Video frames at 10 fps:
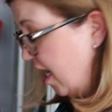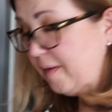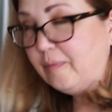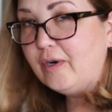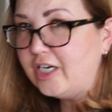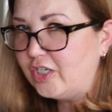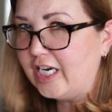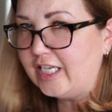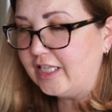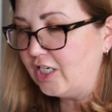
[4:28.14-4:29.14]
I
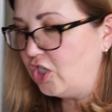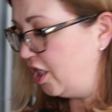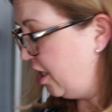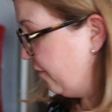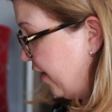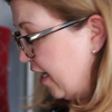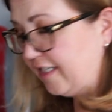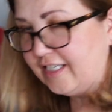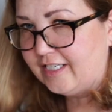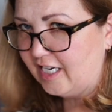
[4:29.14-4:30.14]
appreciate that she
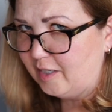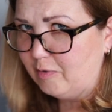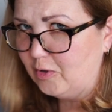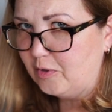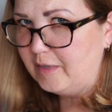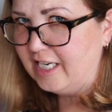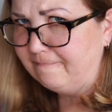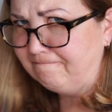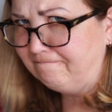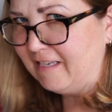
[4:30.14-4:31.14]
advises not to burn the
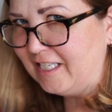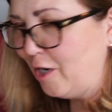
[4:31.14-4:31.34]
meat. That's